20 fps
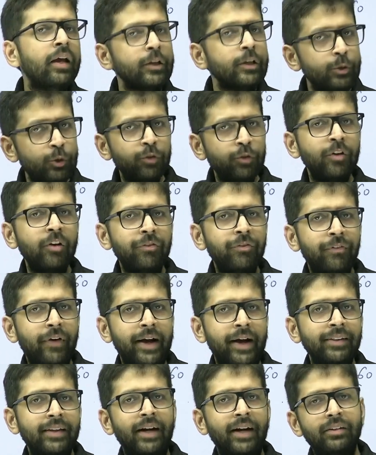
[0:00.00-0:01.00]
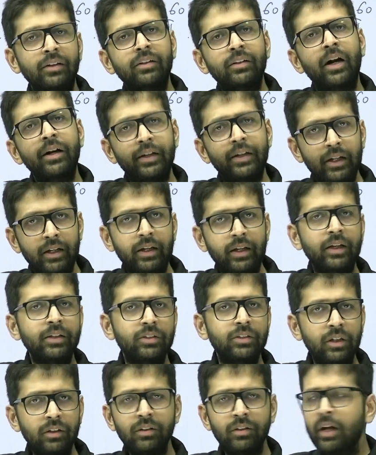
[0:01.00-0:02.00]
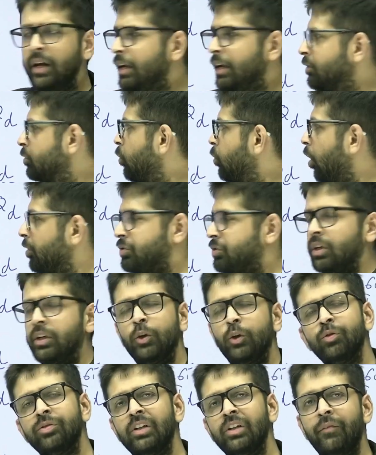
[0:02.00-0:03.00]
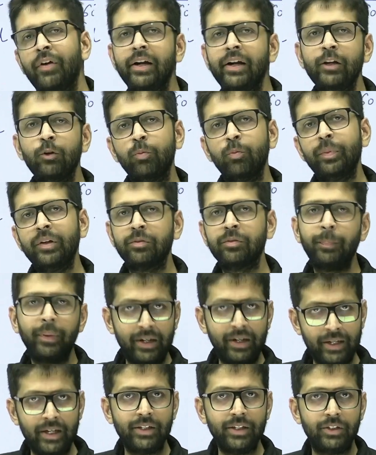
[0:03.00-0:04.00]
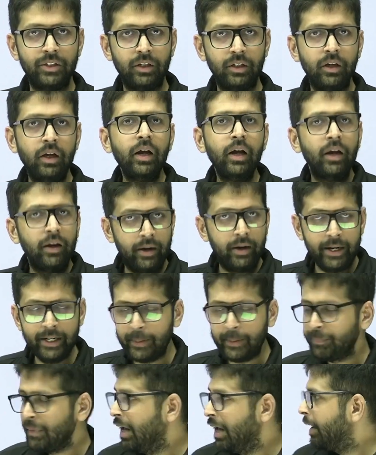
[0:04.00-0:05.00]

you will find that the 30 kgs is costing you 70 rupees per kg, right?